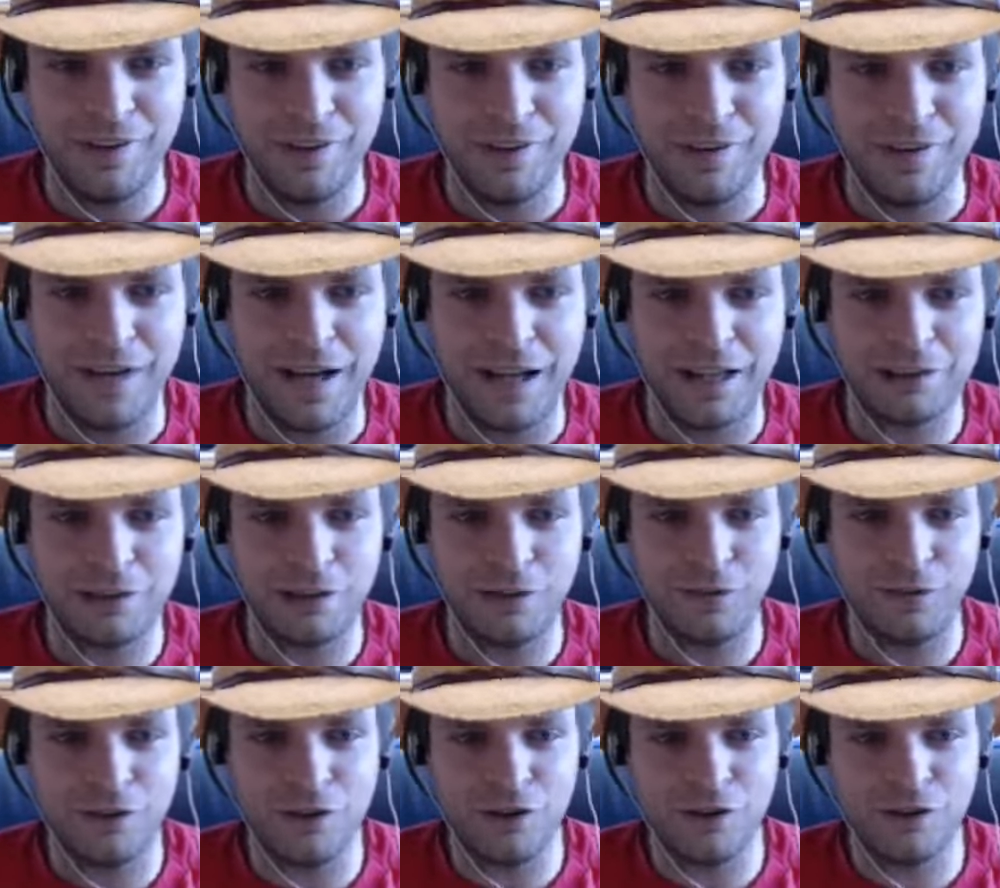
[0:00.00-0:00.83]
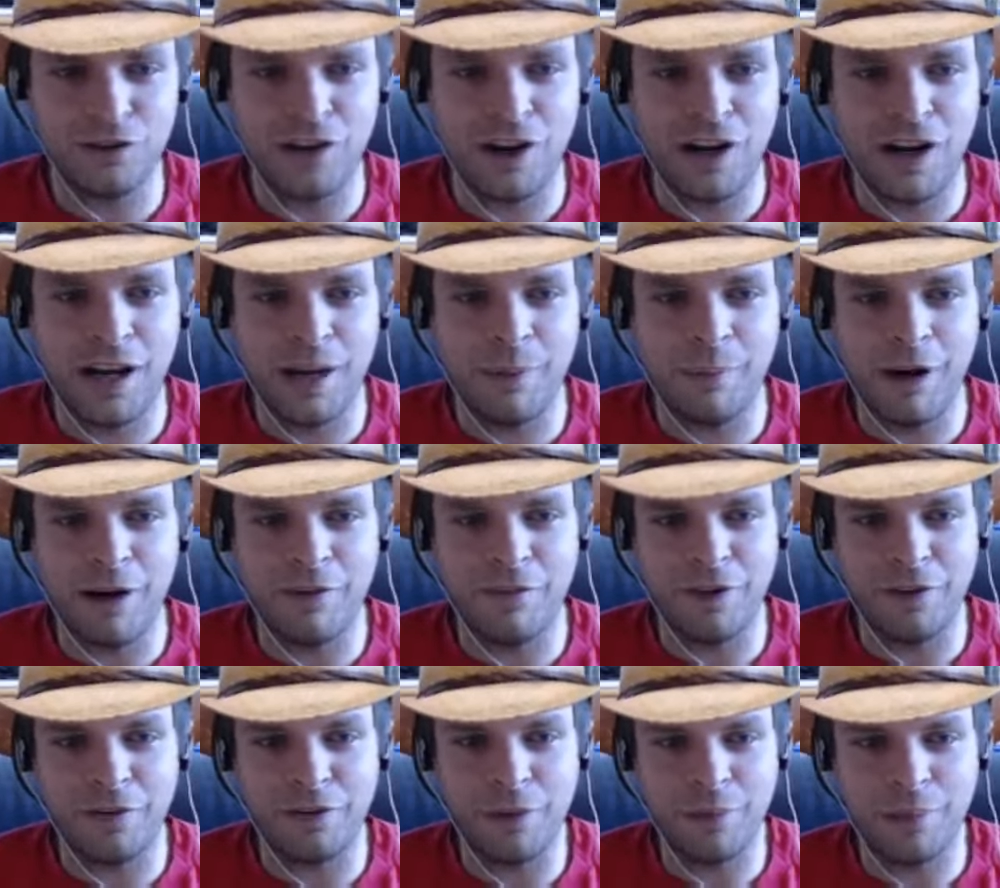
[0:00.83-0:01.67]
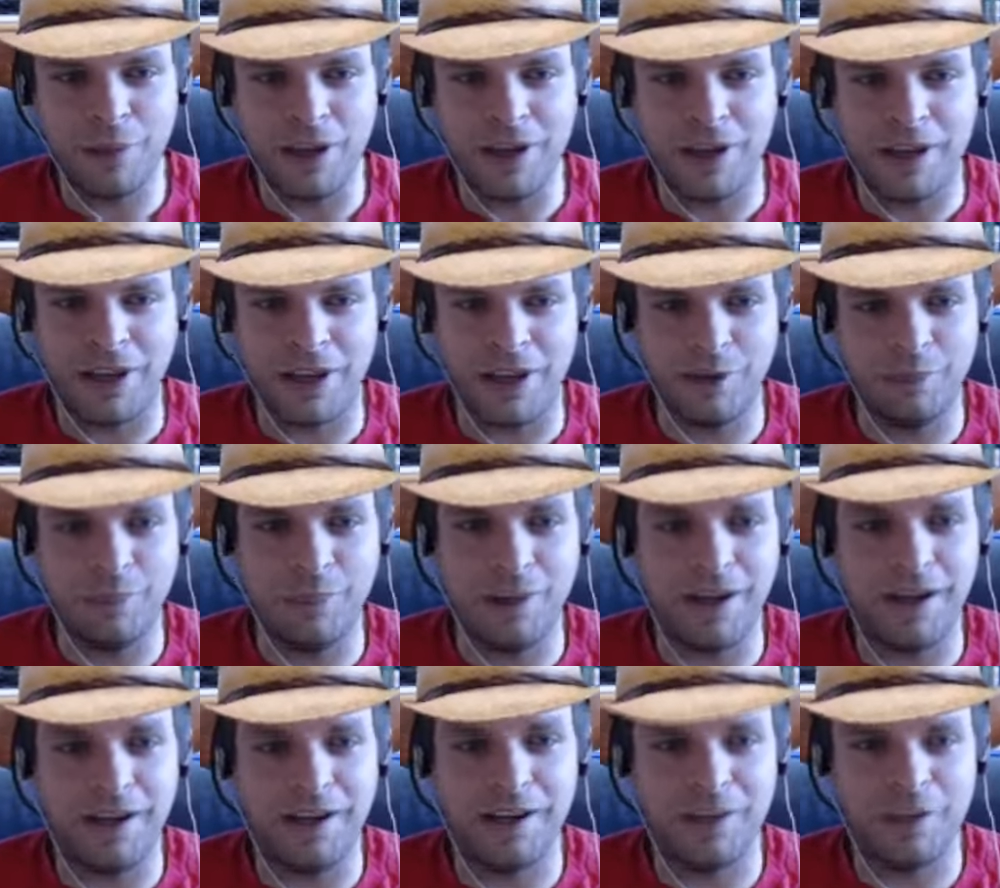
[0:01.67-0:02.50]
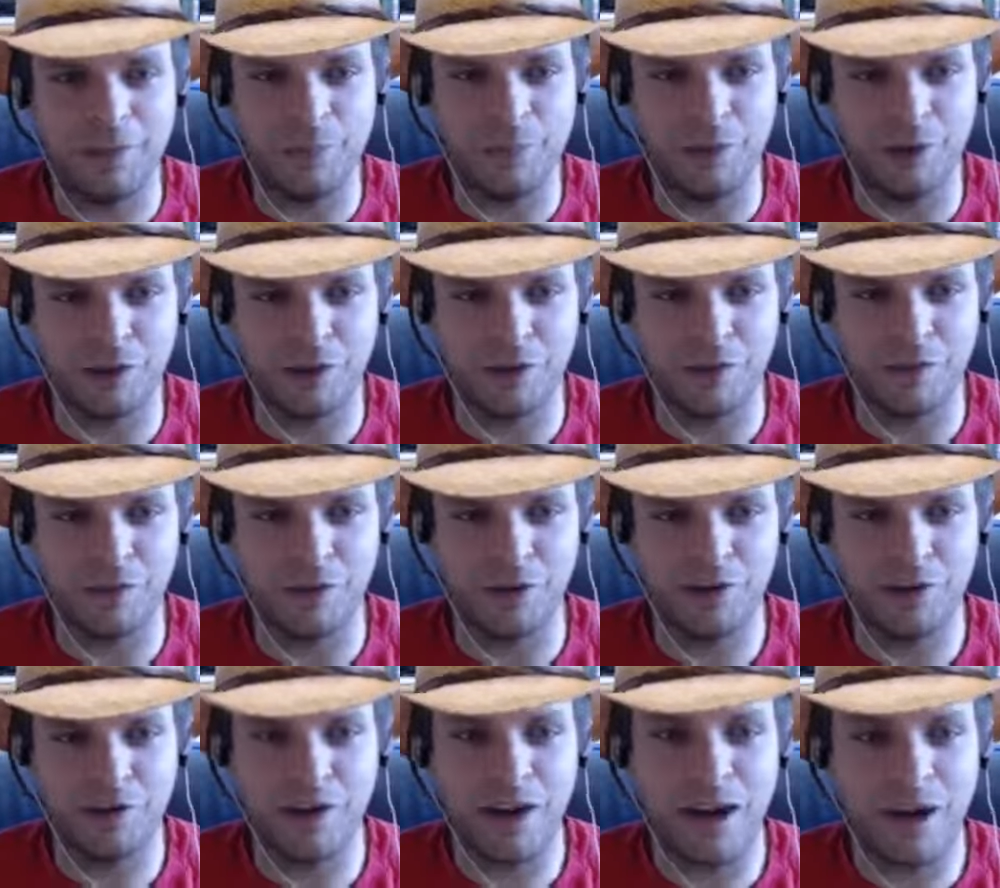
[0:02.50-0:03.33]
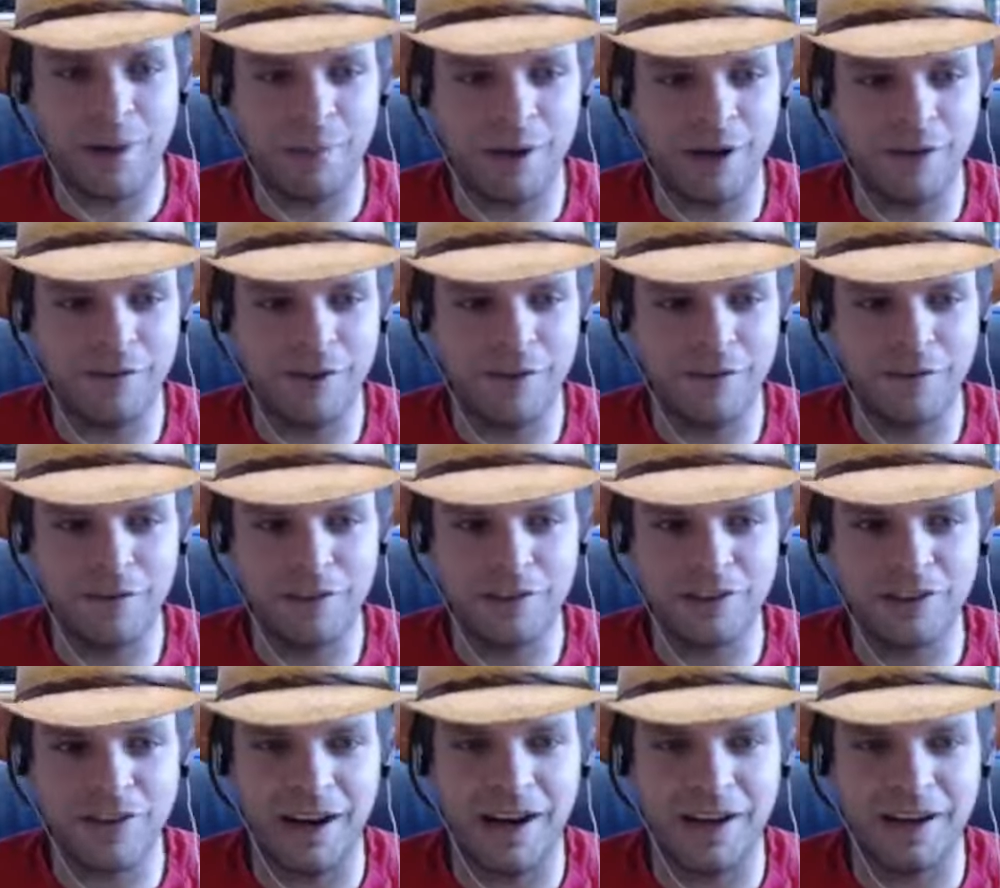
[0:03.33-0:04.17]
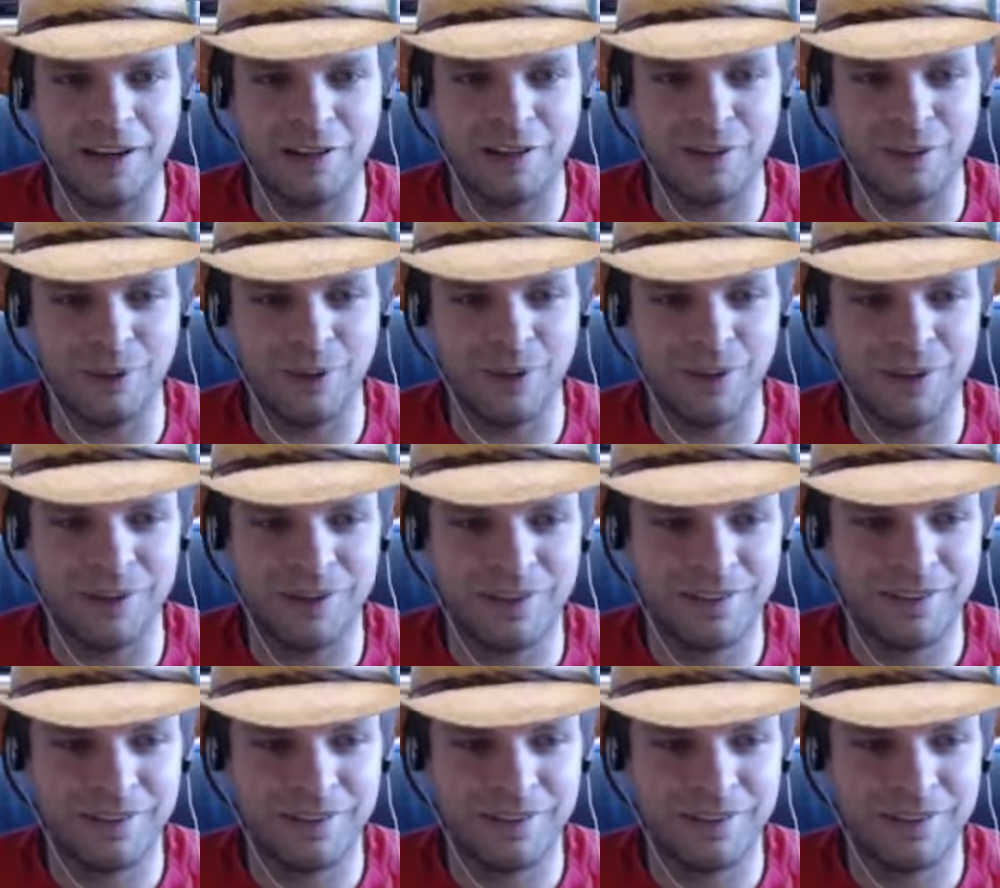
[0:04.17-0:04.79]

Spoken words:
Not the first time I've ever been hit by it, but the first time I've ever died to it.